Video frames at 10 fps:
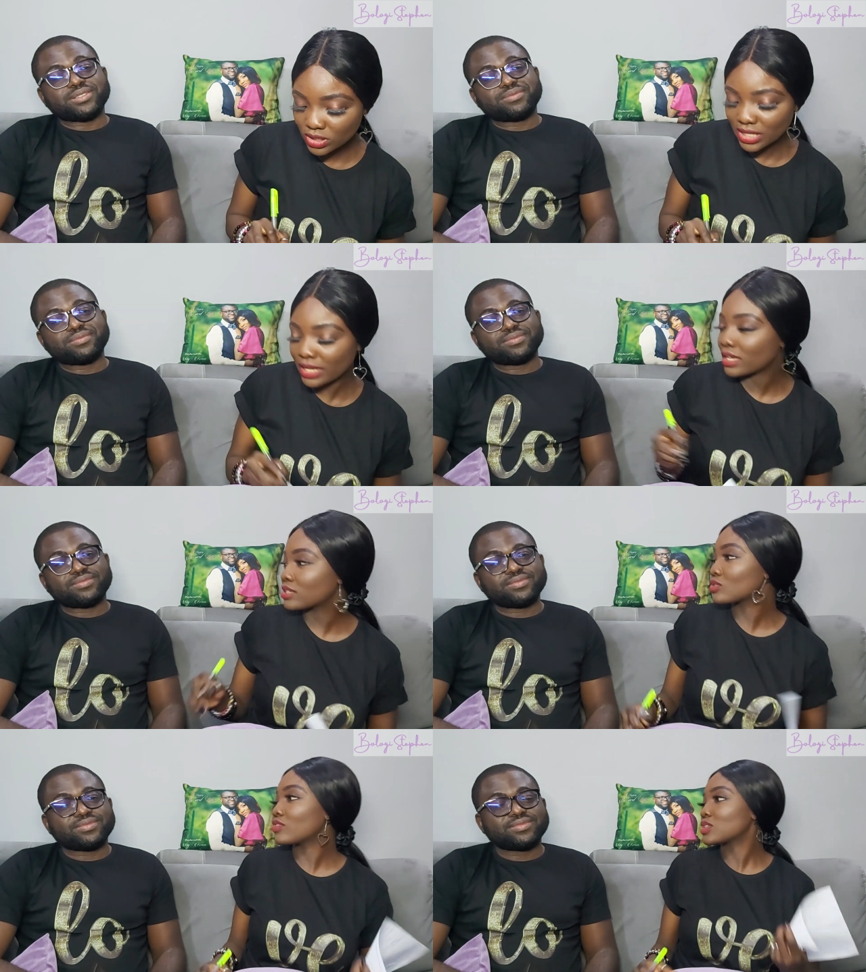Speaker 1: what did I
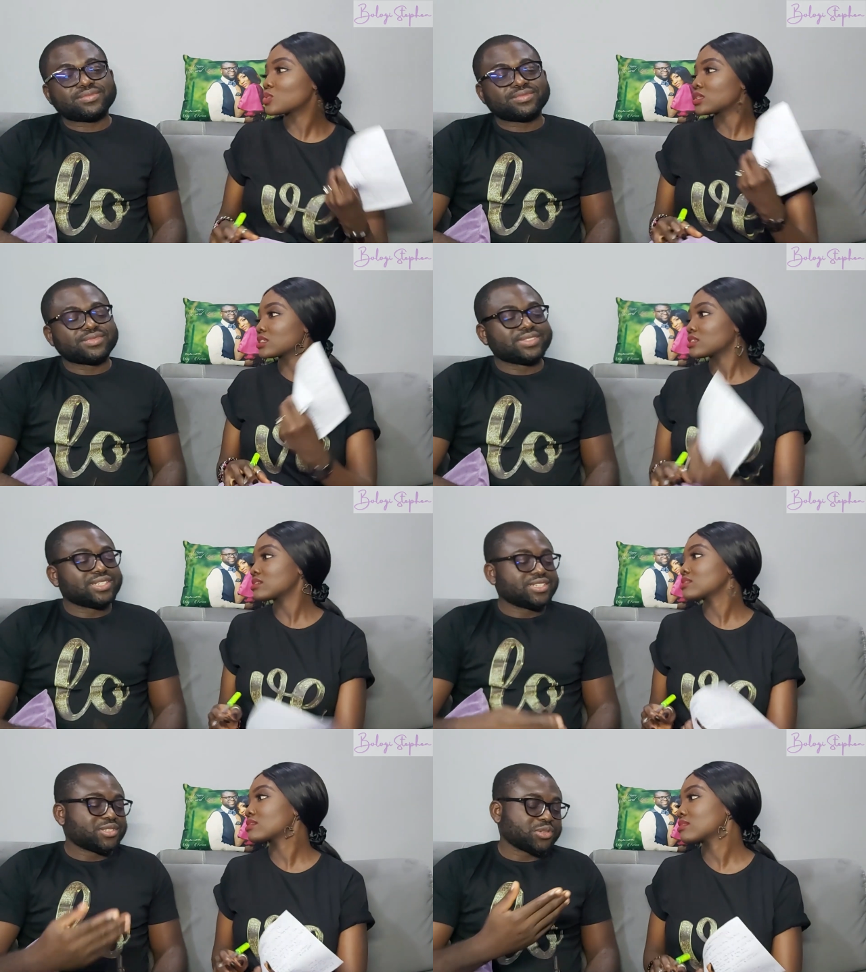get over twenty?
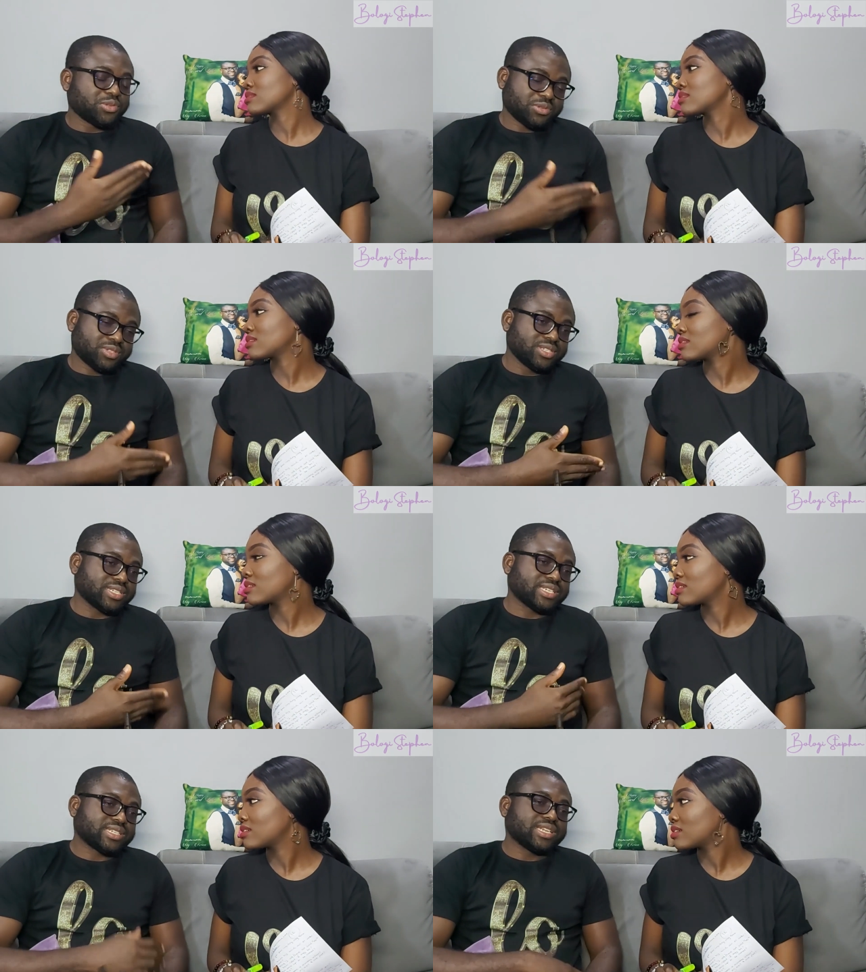
Speaker 2: So
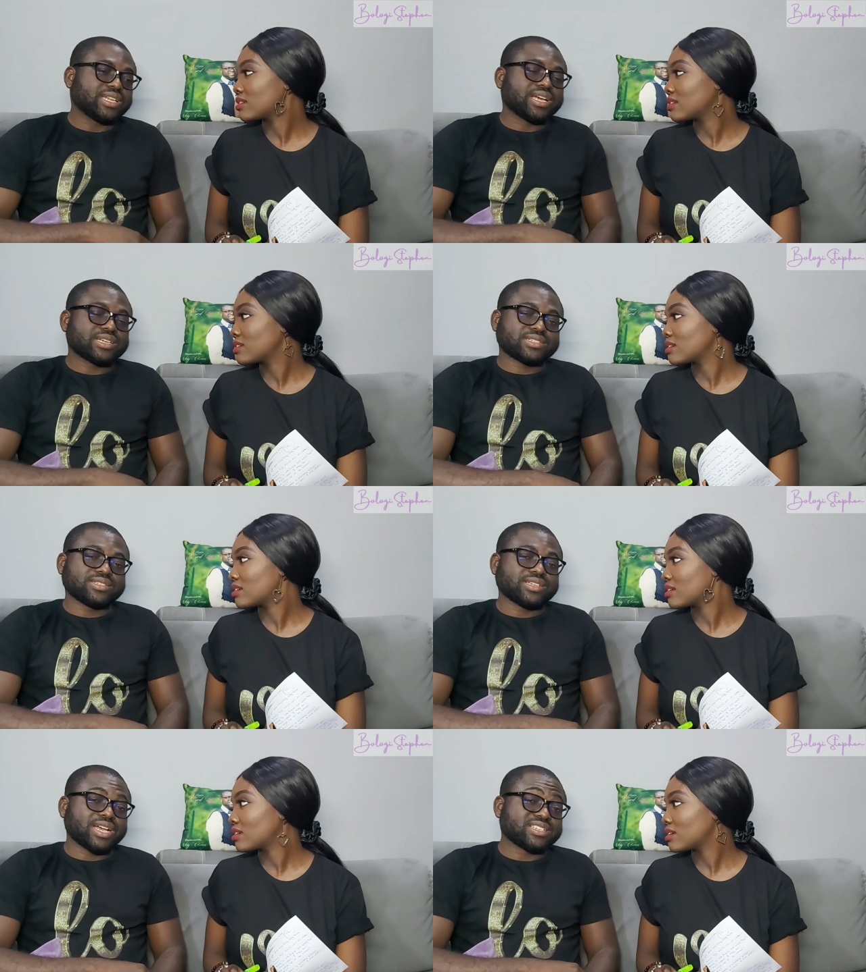since I started
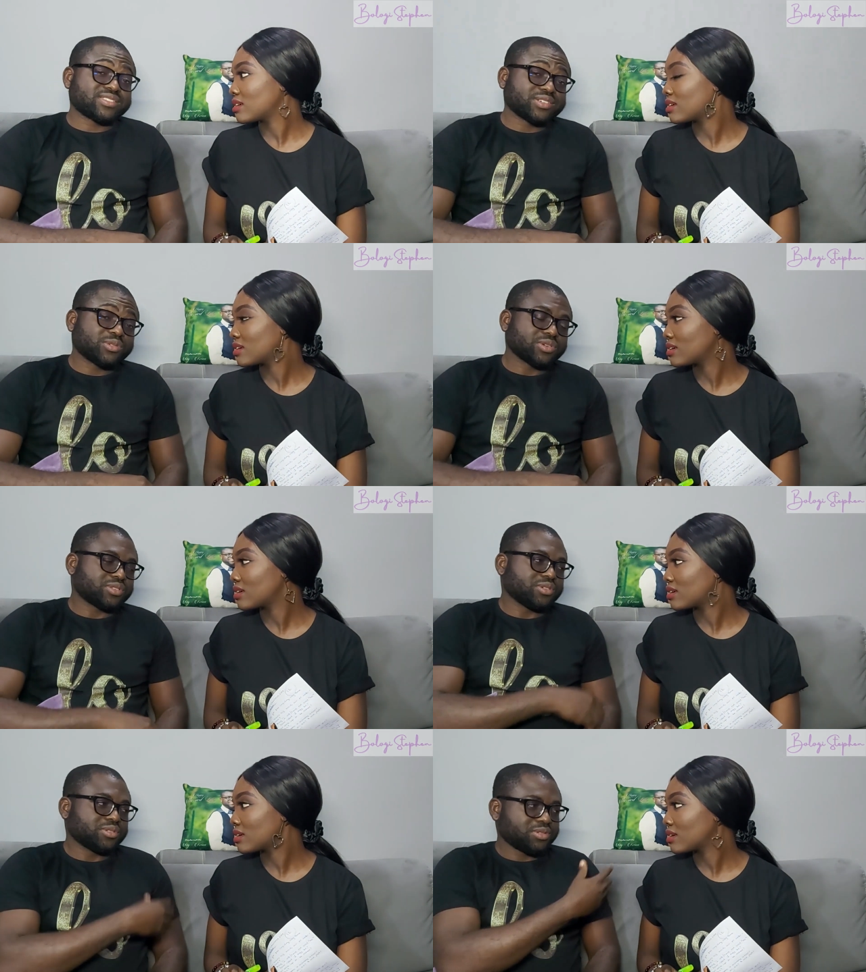asking, answering
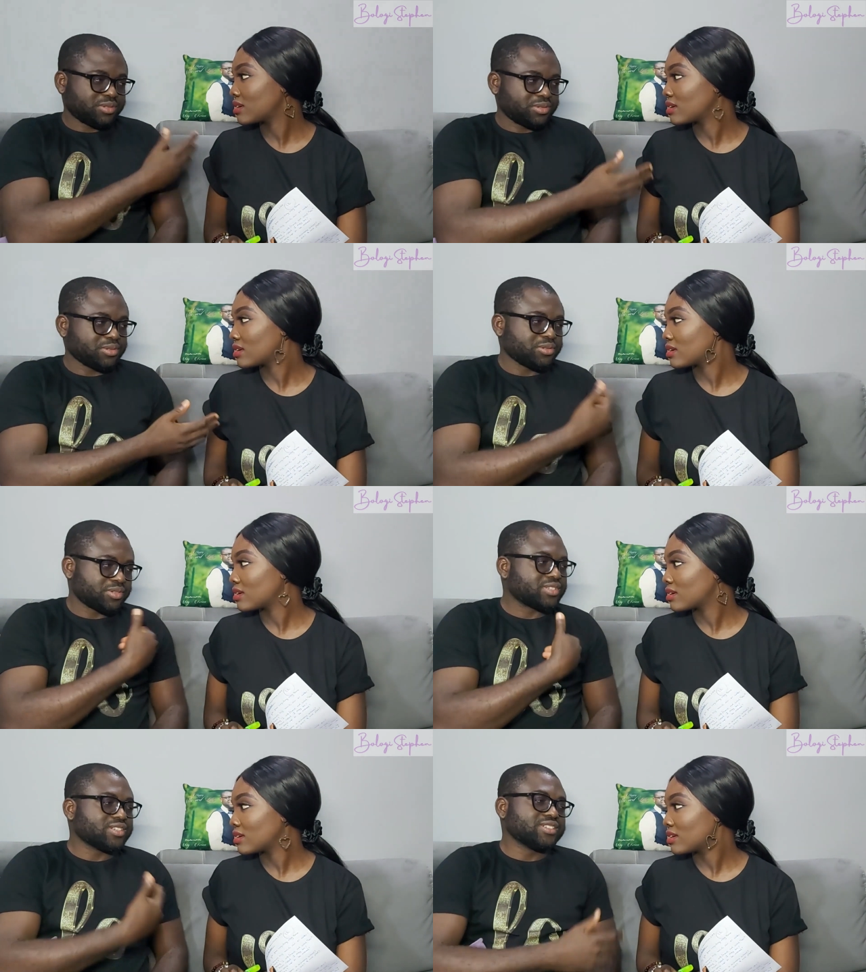questions, so you
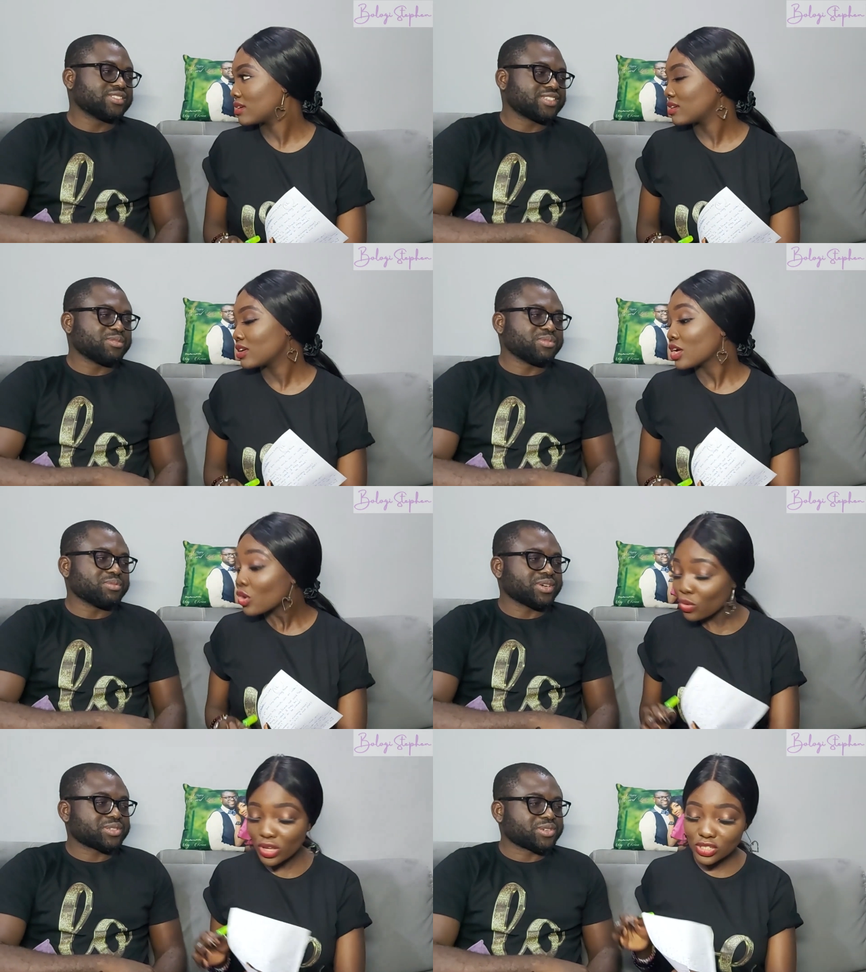still tell
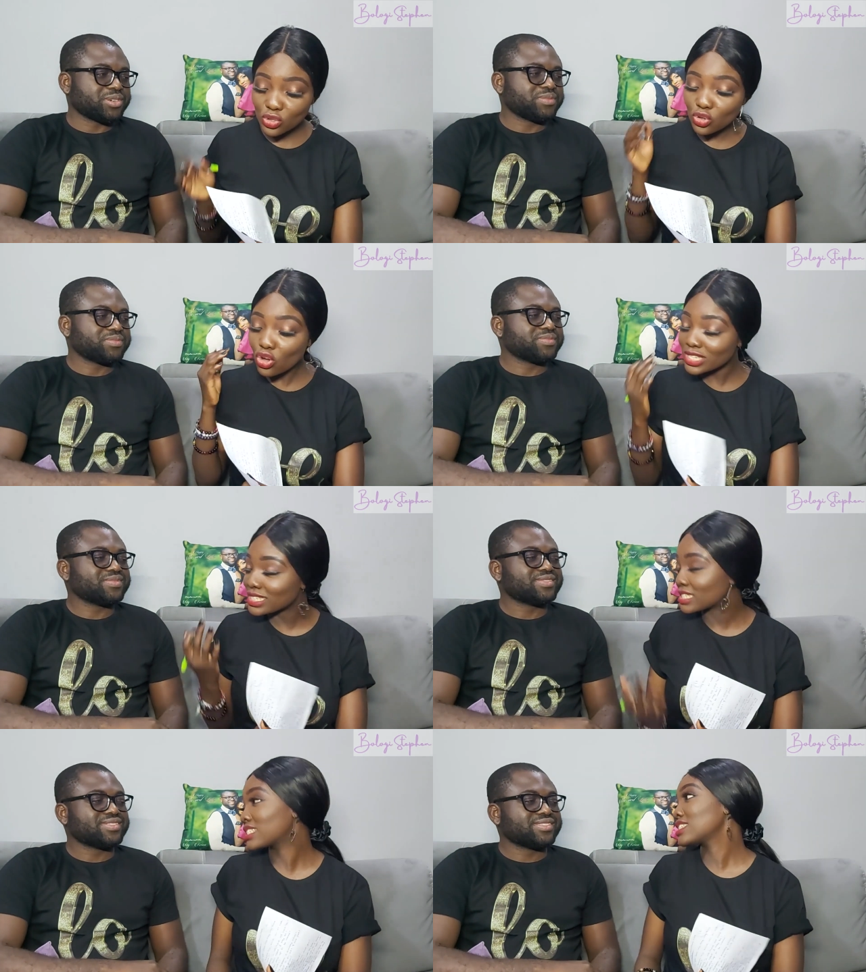me. okay, so you
Speaker 1: got
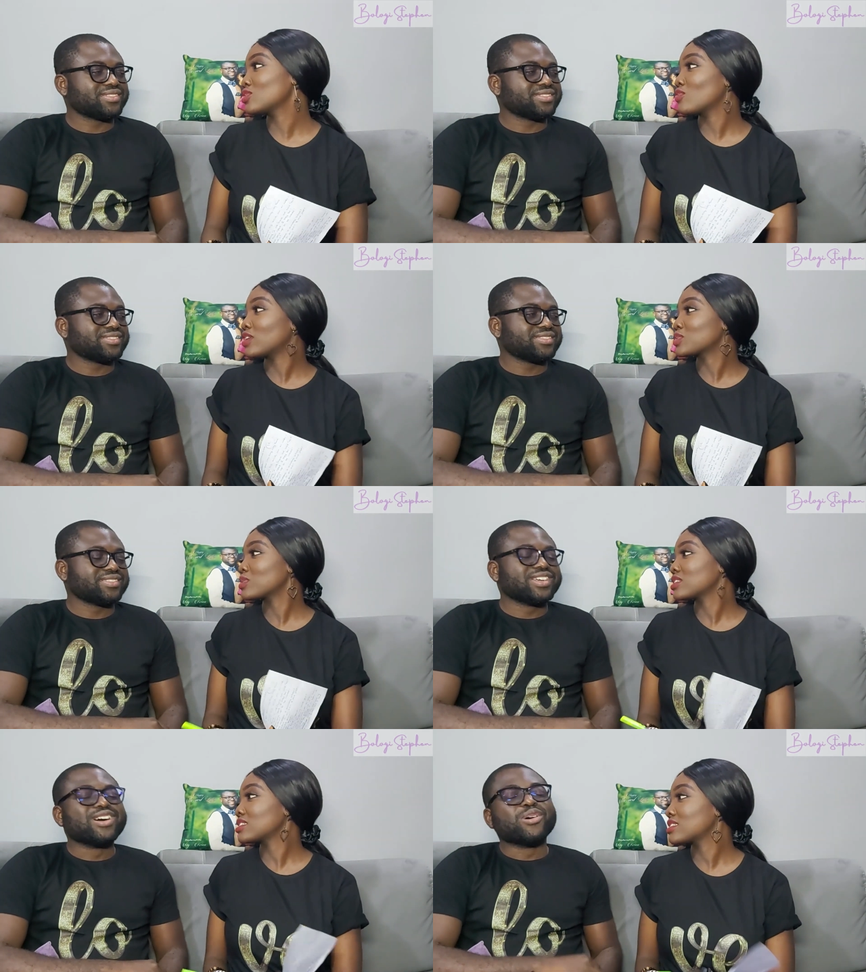sixteen over
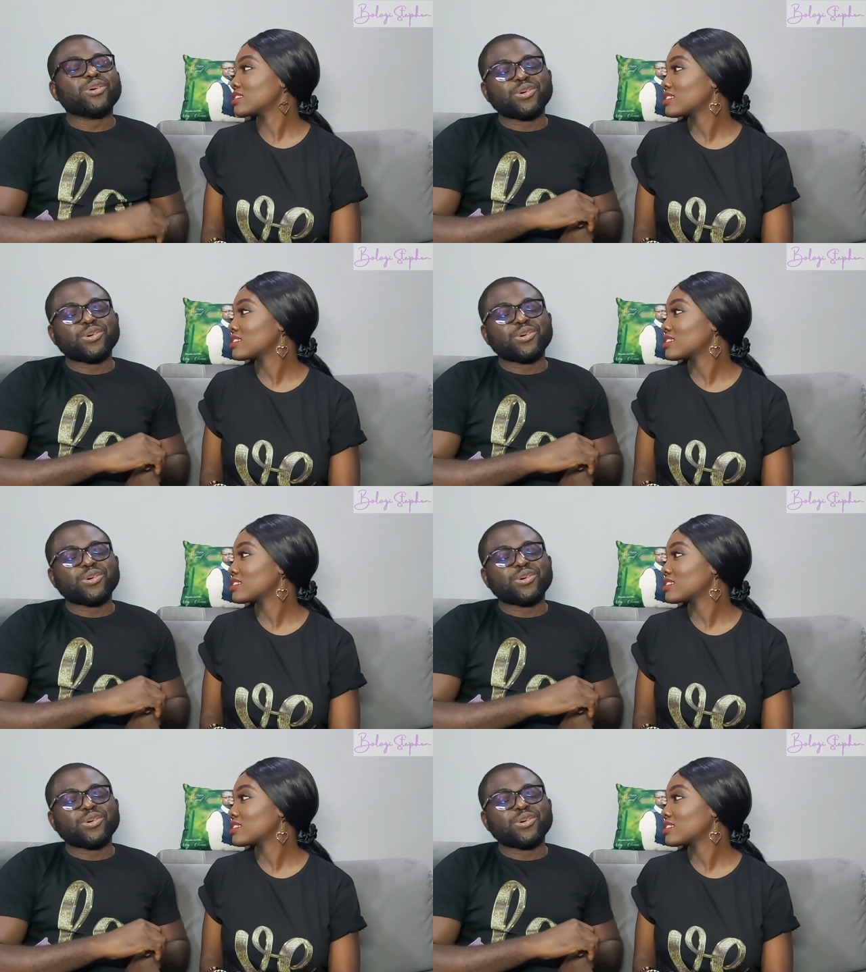twenty.